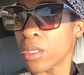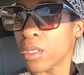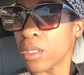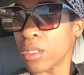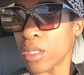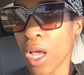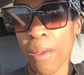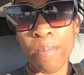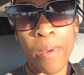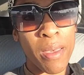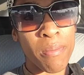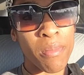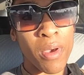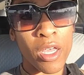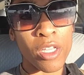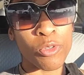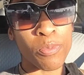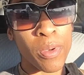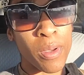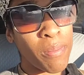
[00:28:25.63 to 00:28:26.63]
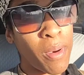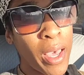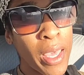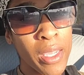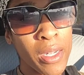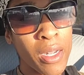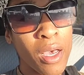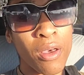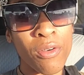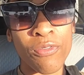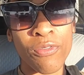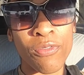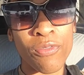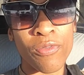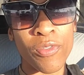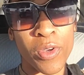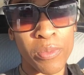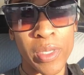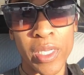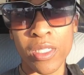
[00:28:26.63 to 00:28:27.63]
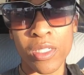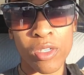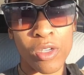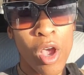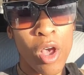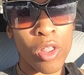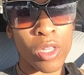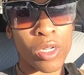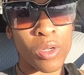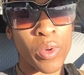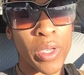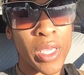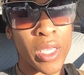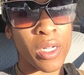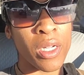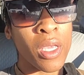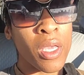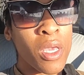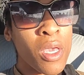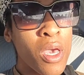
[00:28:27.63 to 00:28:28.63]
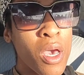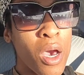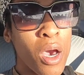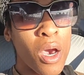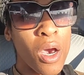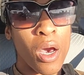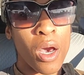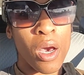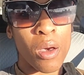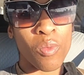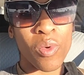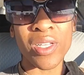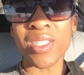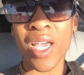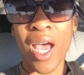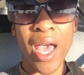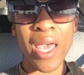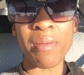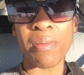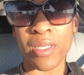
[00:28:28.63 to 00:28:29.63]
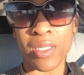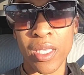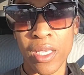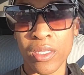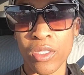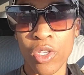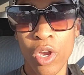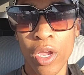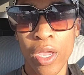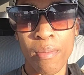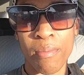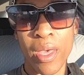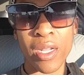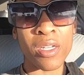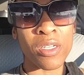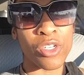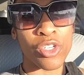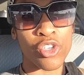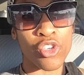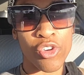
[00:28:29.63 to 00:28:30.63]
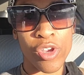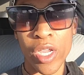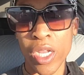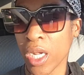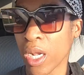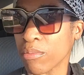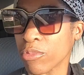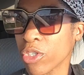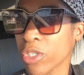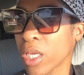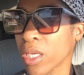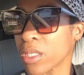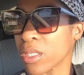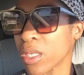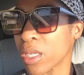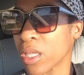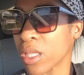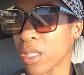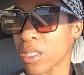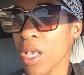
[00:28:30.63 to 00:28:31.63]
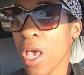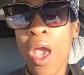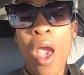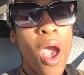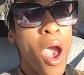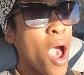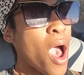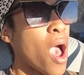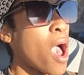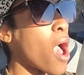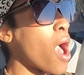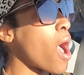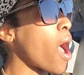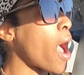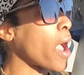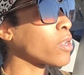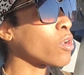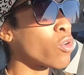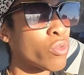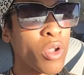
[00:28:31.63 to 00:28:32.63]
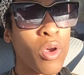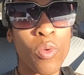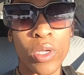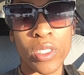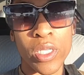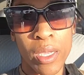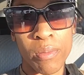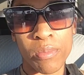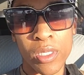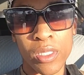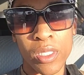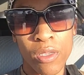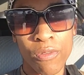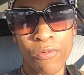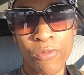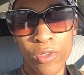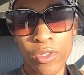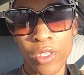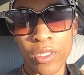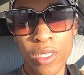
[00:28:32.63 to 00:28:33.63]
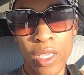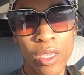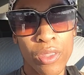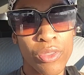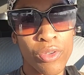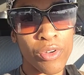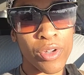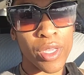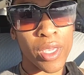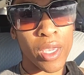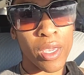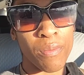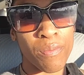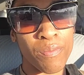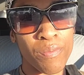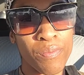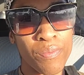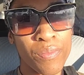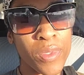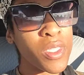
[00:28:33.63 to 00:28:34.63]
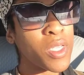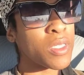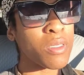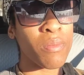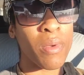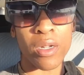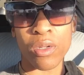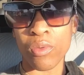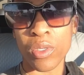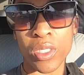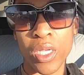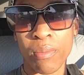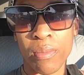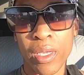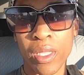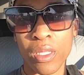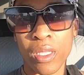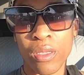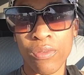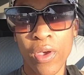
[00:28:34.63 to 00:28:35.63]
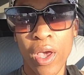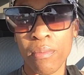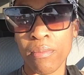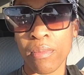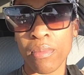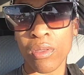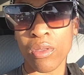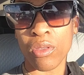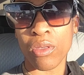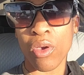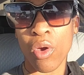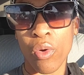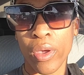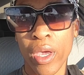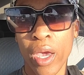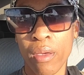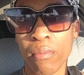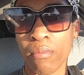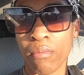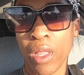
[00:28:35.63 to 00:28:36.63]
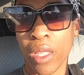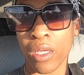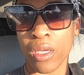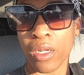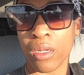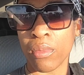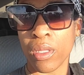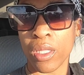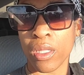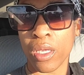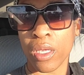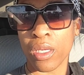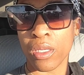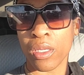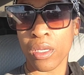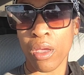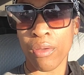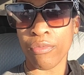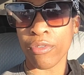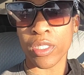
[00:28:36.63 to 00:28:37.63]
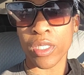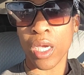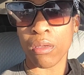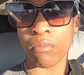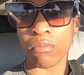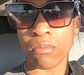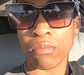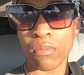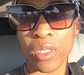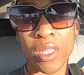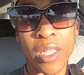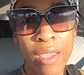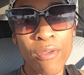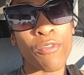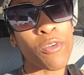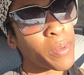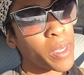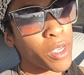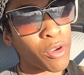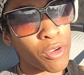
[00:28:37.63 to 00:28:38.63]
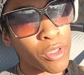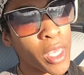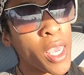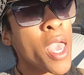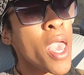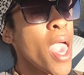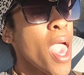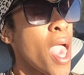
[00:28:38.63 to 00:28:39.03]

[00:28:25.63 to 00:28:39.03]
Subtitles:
Not by much, but by enough for me to call it a win. What time is it? Sorry, I'm headed to train, and I'm just like sitting in this. I don't know what time to leave for this 8:30 camp. It doesn't matter what time I leave. I'm like going to be late every time. Late for being early.